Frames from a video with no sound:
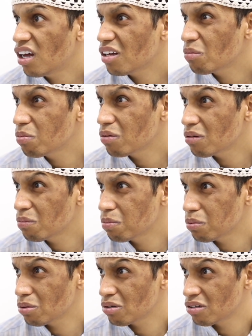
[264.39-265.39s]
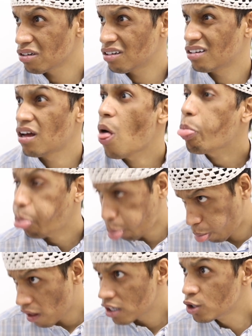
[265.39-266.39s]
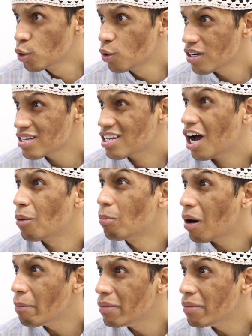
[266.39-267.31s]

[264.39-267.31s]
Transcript: Hammam boy. You is hammam